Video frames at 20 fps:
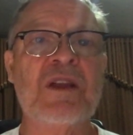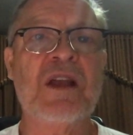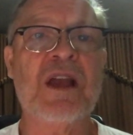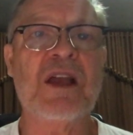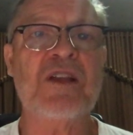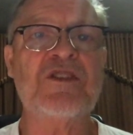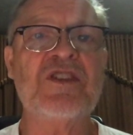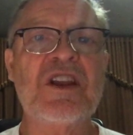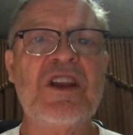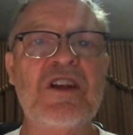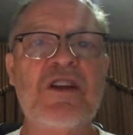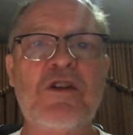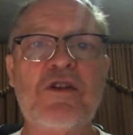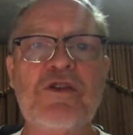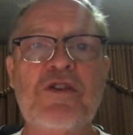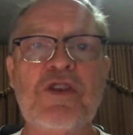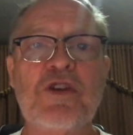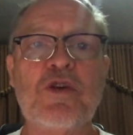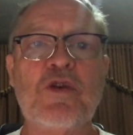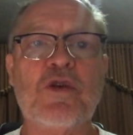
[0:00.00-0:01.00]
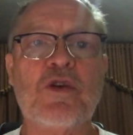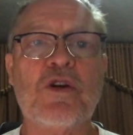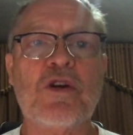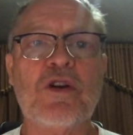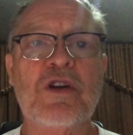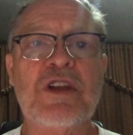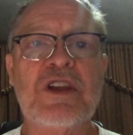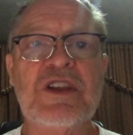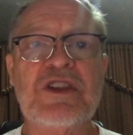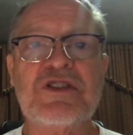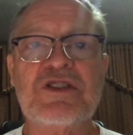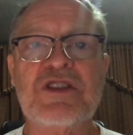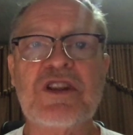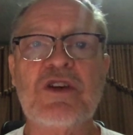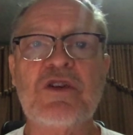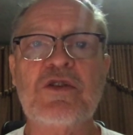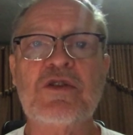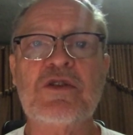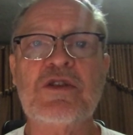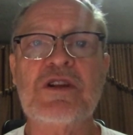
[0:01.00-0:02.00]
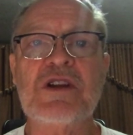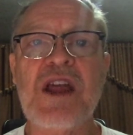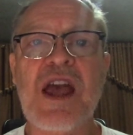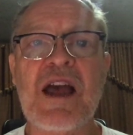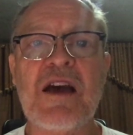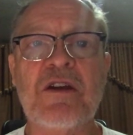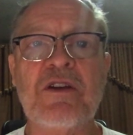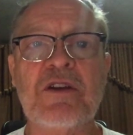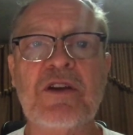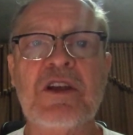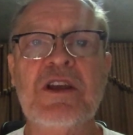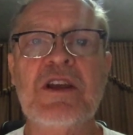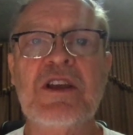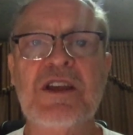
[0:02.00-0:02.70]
As he neared the door, he slowed down.